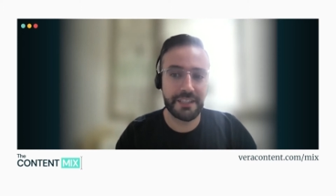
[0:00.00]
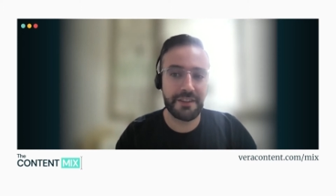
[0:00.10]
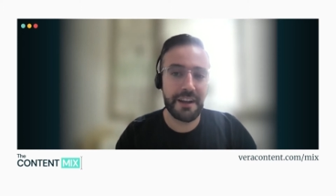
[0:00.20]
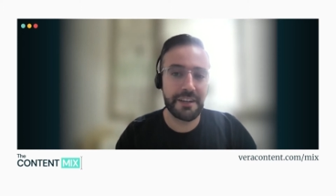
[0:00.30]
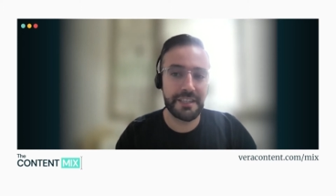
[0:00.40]

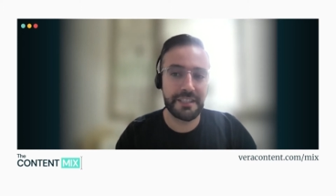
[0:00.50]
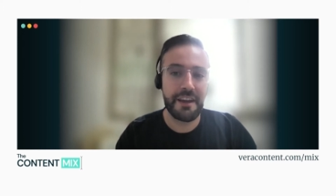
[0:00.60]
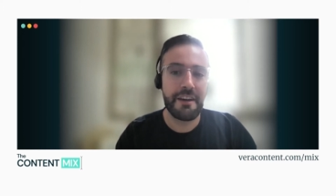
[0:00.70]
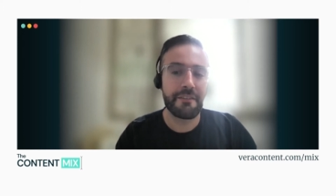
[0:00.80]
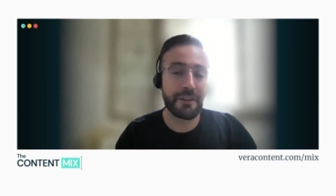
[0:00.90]
strategies
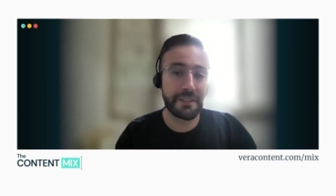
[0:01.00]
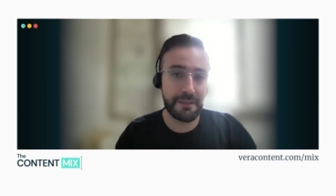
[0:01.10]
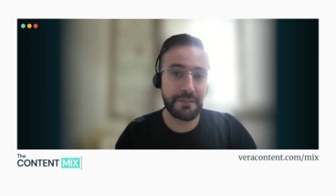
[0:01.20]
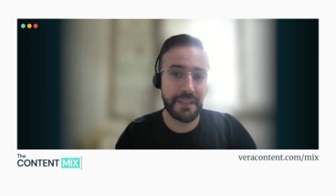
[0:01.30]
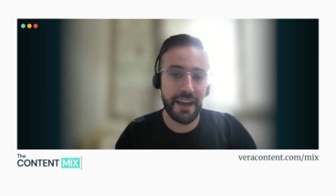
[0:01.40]
for
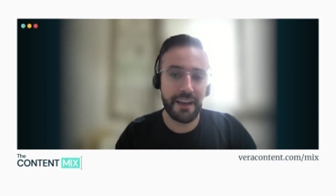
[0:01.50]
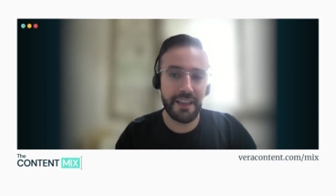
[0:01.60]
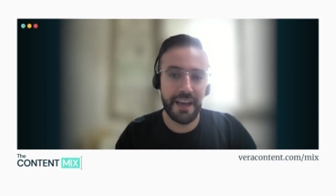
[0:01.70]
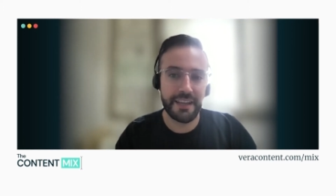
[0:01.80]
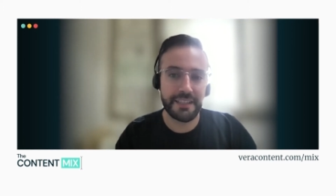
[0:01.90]
deep tech
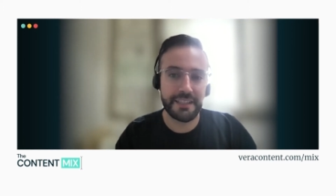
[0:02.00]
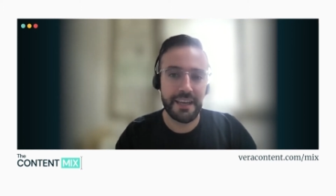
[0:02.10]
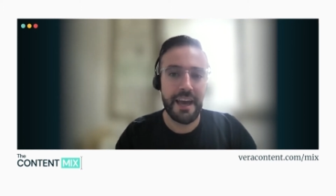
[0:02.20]
clients.